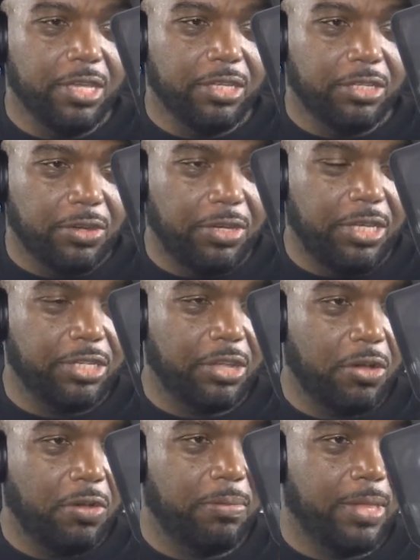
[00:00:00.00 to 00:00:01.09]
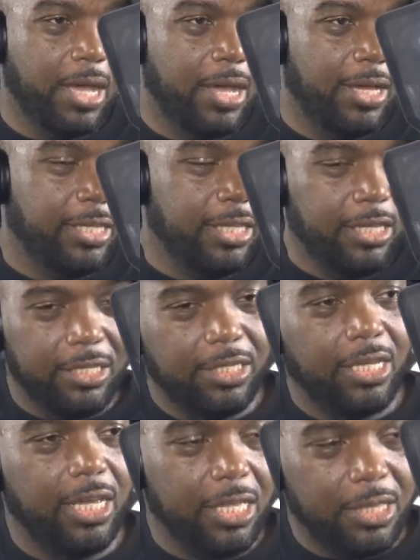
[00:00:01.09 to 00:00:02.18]
So he's home now and he's
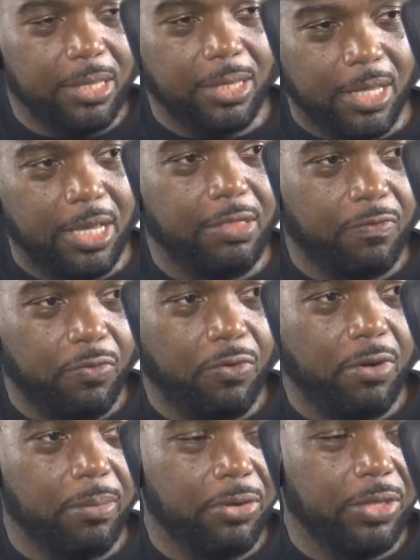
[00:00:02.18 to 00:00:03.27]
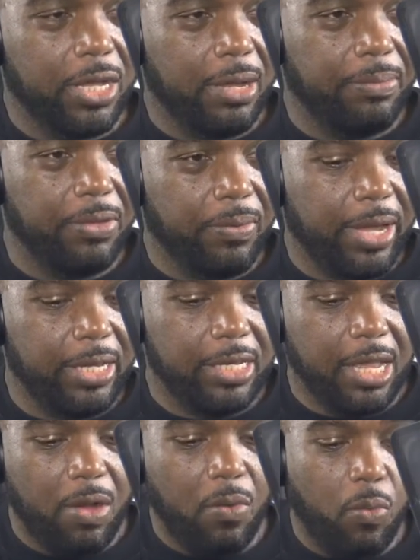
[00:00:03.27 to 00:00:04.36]
in Ford Motor Company right
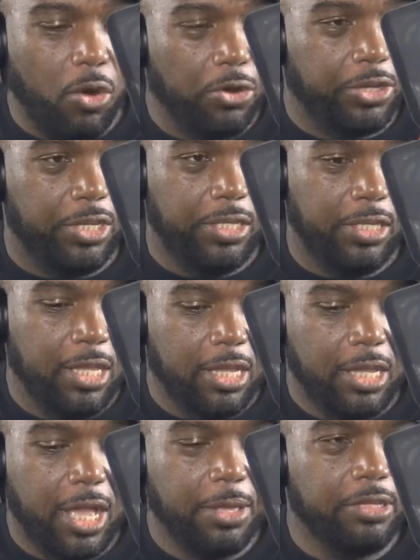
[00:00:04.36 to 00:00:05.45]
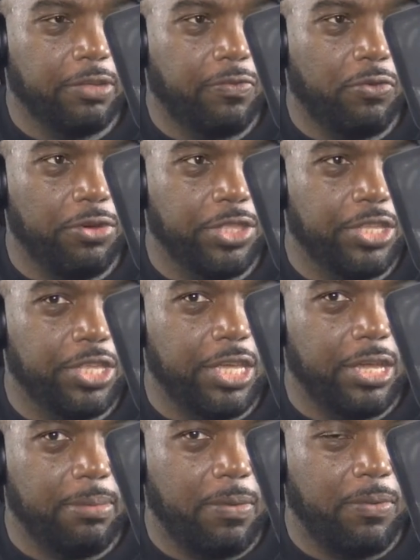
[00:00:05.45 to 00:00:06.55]
now working. Is it Ford or GM?